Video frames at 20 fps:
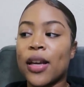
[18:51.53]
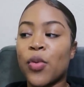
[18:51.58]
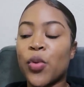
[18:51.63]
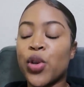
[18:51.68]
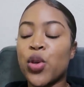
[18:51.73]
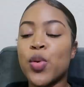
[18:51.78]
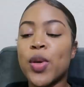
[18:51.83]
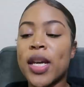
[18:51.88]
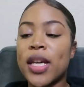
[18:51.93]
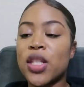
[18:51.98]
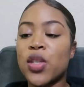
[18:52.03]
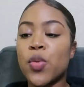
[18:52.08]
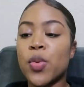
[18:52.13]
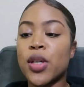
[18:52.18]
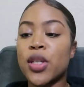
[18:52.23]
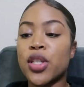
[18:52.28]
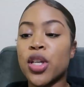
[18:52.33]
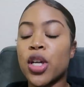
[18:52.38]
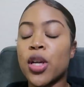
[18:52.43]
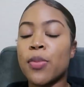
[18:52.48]
when you get
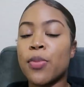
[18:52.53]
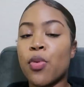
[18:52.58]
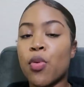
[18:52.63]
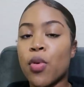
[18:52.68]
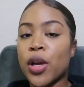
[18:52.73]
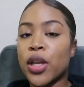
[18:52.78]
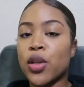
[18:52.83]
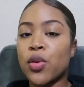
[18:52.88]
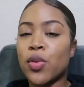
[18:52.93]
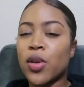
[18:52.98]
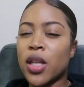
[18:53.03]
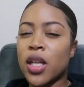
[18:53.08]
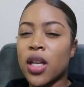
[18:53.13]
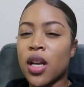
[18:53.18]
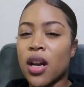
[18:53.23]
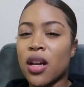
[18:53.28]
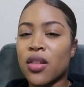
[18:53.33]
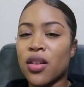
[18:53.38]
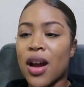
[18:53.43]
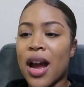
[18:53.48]
to a certain point you
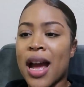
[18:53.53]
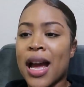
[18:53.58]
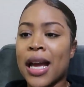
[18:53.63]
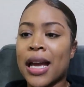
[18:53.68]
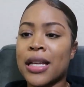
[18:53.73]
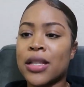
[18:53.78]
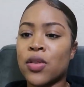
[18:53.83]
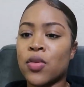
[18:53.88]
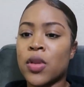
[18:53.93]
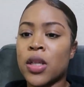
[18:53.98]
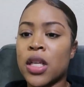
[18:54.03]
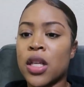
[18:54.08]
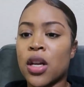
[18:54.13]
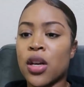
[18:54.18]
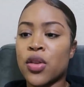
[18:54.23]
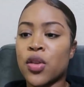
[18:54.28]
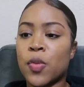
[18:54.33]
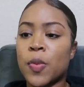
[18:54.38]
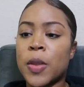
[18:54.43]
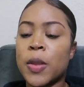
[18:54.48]
need other eyes you need
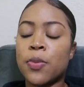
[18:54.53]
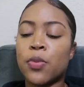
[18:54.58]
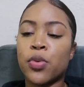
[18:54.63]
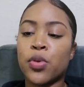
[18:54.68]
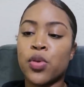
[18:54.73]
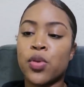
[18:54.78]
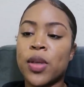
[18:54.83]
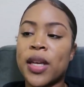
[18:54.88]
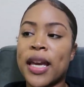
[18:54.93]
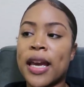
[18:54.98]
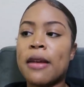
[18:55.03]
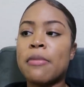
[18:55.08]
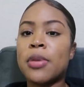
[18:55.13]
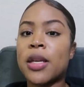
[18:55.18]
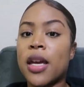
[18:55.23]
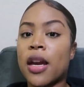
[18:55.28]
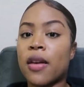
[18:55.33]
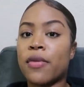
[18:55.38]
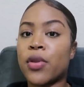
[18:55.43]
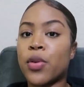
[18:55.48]
other people you can't
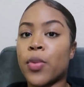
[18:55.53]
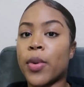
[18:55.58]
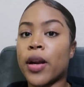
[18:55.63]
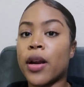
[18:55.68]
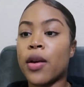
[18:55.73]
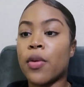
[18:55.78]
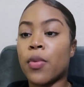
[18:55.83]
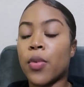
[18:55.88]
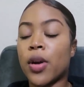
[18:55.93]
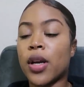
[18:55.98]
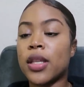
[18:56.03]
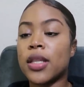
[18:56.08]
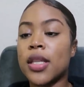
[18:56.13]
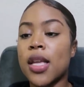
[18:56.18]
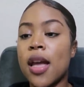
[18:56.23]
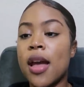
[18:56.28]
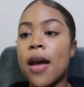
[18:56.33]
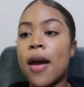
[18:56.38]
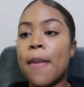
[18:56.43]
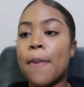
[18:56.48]
be everywhere at once
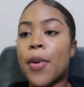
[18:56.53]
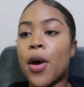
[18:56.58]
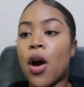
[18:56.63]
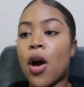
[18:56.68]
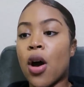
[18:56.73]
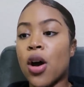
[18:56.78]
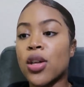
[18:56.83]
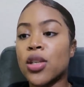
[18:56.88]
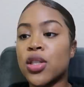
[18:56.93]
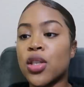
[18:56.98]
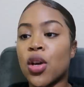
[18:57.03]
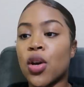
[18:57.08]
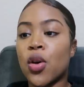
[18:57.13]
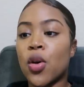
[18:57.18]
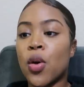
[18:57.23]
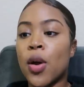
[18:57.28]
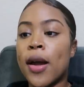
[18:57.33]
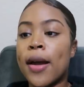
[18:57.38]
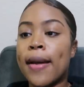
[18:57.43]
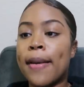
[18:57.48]
but
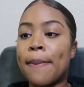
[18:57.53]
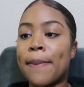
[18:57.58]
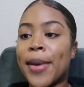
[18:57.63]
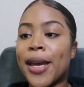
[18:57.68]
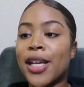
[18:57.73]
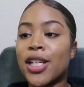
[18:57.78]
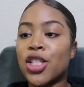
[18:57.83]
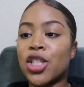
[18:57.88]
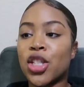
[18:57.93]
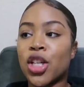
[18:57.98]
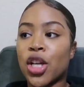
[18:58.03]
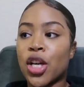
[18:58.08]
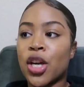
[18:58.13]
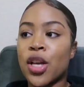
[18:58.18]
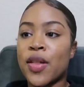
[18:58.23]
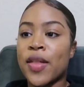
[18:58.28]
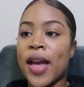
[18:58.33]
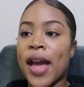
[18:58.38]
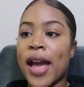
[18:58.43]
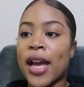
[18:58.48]
also make
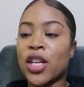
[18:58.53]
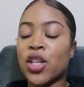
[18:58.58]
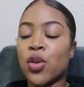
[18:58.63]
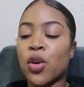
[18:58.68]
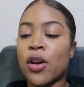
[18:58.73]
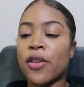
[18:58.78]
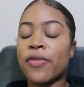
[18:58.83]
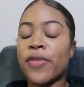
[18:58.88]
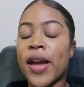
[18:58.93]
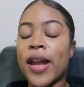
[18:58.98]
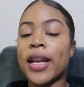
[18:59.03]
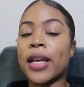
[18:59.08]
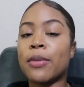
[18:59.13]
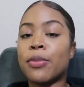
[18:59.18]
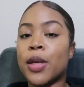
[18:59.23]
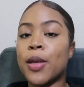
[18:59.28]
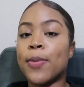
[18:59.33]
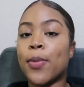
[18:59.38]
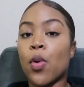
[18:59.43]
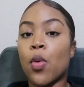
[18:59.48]
sure that you're
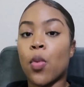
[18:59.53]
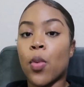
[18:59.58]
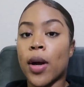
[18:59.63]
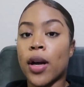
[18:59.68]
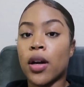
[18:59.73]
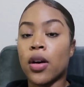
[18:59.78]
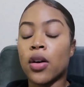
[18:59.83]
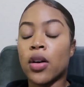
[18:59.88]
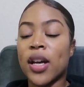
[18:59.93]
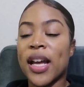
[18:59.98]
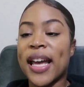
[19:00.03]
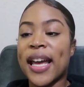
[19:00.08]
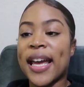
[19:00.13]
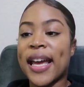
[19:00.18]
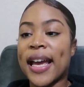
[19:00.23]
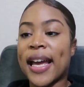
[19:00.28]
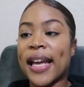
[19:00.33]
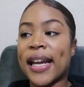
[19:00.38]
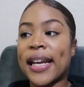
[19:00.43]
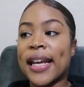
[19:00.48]
vetting people well
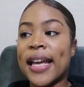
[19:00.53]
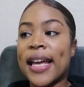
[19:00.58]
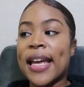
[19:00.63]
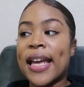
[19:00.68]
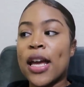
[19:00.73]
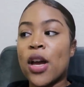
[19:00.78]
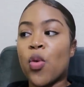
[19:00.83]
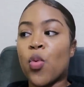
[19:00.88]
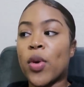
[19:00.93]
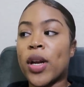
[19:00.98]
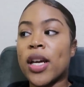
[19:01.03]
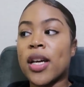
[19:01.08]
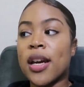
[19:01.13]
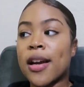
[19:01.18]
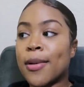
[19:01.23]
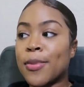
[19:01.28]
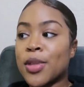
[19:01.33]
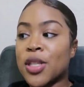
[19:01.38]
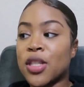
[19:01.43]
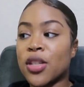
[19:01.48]
and when it
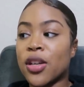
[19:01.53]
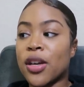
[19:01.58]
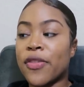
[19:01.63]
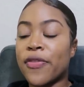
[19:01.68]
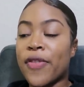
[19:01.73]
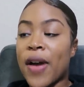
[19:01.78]
comes to